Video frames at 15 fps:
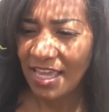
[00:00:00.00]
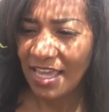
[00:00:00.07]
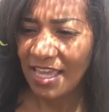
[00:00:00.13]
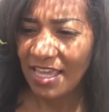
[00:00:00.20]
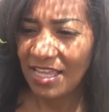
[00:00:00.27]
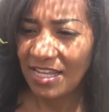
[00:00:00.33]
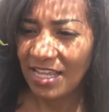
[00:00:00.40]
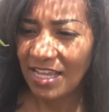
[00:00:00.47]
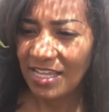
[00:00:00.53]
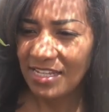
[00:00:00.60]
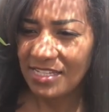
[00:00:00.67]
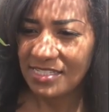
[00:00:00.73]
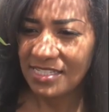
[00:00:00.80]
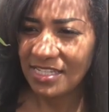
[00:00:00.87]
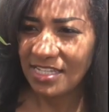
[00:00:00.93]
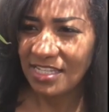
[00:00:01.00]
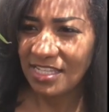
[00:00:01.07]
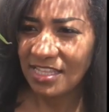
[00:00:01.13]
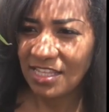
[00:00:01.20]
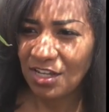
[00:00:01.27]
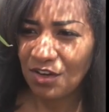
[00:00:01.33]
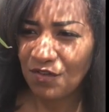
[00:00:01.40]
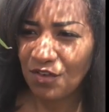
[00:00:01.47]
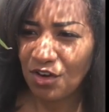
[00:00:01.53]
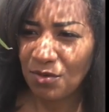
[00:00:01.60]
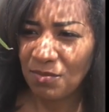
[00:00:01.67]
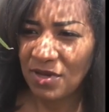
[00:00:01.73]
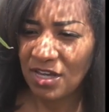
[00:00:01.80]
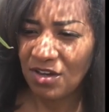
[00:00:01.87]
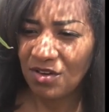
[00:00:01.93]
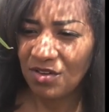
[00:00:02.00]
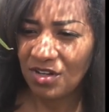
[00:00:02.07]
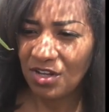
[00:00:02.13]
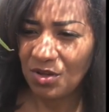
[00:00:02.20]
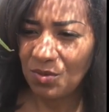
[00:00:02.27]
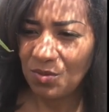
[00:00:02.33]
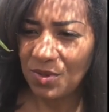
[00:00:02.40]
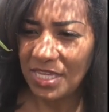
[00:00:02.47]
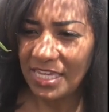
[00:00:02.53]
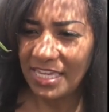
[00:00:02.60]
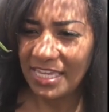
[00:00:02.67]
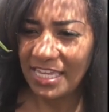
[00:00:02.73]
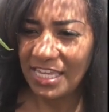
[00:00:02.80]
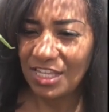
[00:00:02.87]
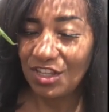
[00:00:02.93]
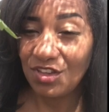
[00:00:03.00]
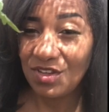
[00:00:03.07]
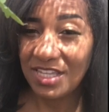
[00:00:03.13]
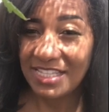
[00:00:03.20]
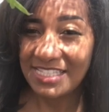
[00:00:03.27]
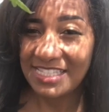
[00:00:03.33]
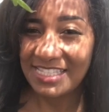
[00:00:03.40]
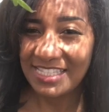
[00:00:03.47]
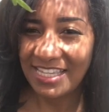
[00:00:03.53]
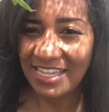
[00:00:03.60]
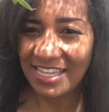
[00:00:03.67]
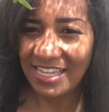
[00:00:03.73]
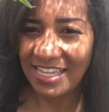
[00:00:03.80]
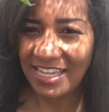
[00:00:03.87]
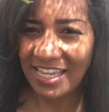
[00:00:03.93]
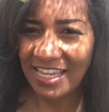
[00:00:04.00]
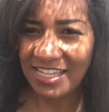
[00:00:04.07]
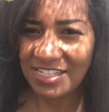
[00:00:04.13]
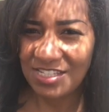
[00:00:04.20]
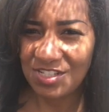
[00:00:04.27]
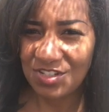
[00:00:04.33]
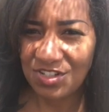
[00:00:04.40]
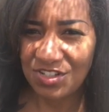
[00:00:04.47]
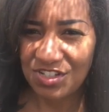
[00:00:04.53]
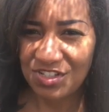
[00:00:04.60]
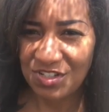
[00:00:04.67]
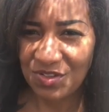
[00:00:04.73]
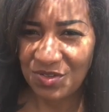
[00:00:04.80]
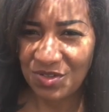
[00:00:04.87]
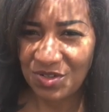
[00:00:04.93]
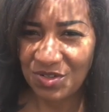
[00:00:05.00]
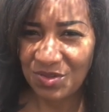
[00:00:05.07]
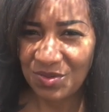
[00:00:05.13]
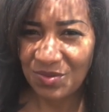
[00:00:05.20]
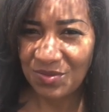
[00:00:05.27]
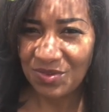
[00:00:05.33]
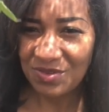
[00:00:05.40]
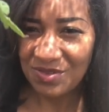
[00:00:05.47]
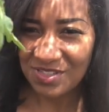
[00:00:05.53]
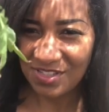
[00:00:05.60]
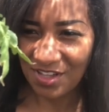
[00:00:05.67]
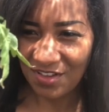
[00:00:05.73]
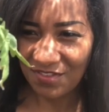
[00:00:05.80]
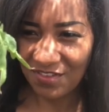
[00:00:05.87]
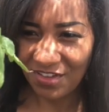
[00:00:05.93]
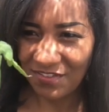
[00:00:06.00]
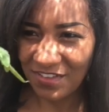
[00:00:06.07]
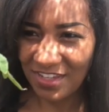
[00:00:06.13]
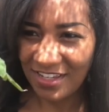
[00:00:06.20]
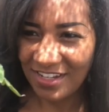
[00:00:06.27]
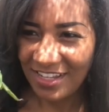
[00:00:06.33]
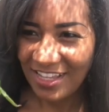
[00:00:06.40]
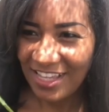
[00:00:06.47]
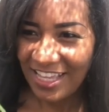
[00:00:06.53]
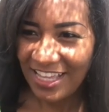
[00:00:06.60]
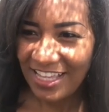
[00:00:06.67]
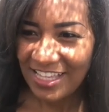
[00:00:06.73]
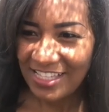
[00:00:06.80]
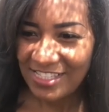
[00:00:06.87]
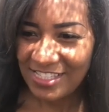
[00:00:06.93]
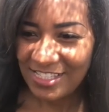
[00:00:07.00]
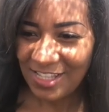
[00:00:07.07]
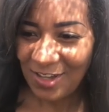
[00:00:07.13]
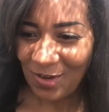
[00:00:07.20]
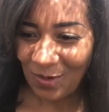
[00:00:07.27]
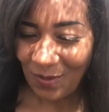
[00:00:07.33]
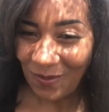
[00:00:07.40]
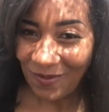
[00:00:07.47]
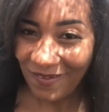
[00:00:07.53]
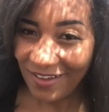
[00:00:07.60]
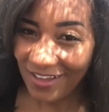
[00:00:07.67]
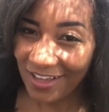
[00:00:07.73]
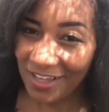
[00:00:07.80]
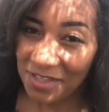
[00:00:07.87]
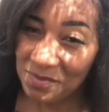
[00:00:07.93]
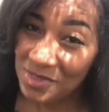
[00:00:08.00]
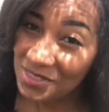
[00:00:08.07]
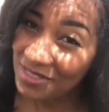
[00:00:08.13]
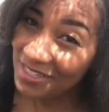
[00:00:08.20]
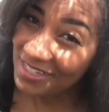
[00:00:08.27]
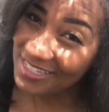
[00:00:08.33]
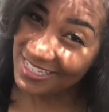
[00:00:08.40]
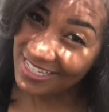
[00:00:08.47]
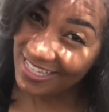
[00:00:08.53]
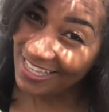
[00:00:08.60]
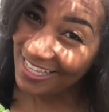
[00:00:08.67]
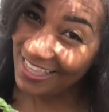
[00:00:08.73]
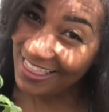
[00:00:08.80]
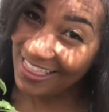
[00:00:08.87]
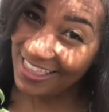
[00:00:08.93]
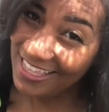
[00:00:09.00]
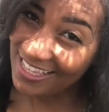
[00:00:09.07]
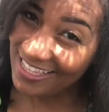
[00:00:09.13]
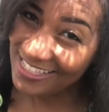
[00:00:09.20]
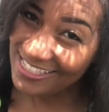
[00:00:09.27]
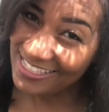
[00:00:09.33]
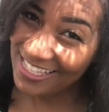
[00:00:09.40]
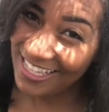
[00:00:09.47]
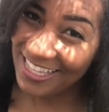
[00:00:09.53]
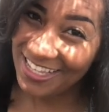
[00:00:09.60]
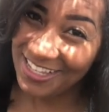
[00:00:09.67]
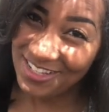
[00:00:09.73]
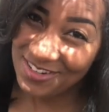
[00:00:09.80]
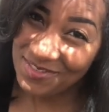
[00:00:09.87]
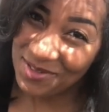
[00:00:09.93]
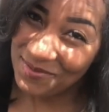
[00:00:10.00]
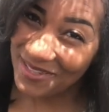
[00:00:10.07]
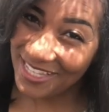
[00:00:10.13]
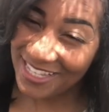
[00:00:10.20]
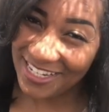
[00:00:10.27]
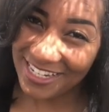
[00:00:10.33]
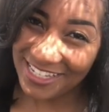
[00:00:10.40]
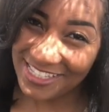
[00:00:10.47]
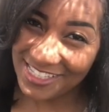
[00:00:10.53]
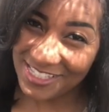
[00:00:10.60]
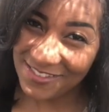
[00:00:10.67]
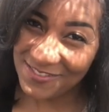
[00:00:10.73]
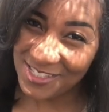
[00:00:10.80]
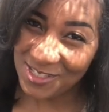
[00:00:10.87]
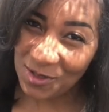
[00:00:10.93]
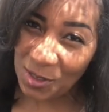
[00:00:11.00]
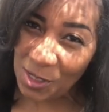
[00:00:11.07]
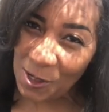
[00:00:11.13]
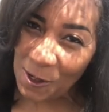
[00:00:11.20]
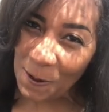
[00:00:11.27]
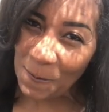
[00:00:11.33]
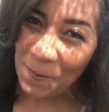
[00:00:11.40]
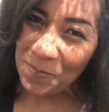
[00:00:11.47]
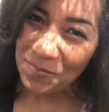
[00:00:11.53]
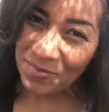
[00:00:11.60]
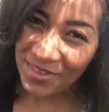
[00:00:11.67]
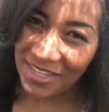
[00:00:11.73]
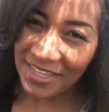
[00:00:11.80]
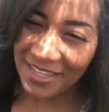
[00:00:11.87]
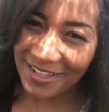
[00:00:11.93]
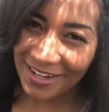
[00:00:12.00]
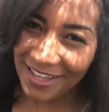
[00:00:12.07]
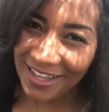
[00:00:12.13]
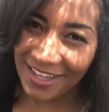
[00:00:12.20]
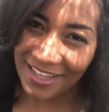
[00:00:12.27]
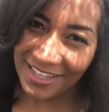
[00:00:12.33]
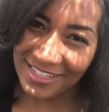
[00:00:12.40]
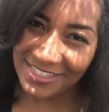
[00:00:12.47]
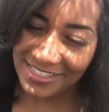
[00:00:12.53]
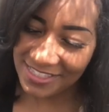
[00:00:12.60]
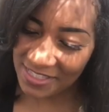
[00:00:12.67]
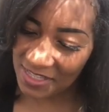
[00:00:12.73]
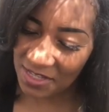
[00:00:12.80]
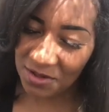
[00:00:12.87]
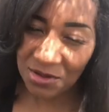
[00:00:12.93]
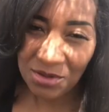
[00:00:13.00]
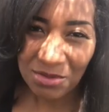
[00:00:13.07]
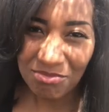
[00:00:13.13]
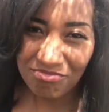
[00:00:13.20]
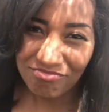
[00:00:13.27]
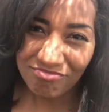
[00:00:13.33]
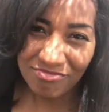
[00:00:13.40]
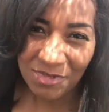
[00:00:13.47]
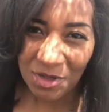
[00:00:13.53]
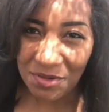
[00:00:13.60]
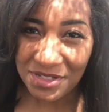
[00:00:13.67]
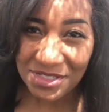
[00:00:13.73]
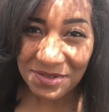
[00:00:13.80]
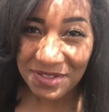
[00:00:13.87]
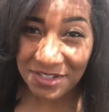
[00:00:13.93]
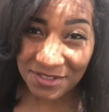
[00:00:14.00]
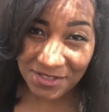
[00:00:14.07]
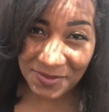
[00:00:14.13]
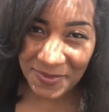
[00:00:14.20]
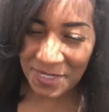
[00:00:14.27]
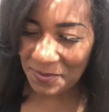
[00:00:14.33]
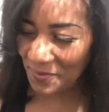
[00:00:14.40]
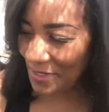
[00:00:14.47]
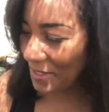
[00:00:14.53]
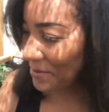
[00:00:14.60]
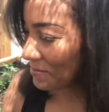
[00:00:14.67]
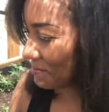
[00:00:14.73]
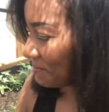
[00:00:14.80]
and had it sitting in there for about a week, and you can see it started to grow roots off of it. So I'm just gonna take this and replant it in some soil, and it'll grow into another tomato plant.